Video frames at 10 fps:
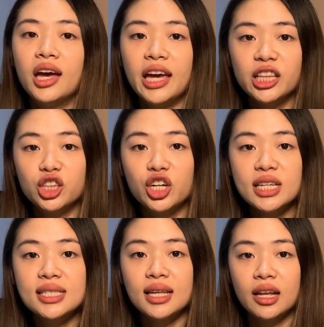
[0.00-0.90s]

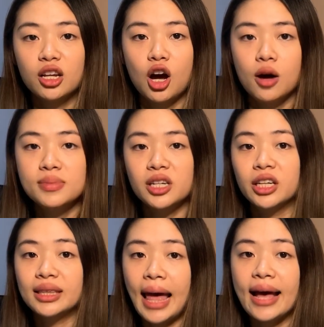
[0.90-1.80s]
Interest incomes are
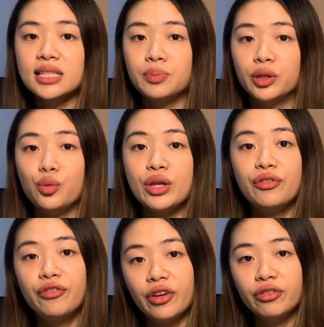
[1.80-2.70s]
taxed between
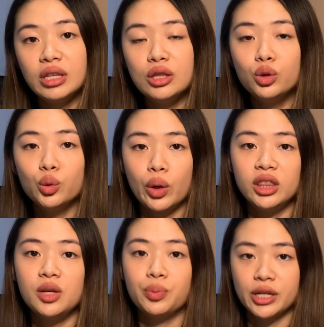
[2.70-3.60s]
15 to
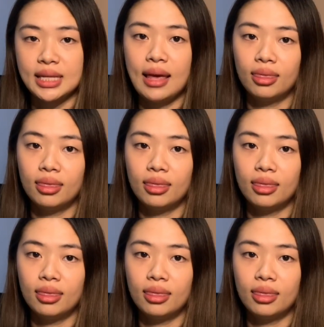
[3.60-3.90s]
20%.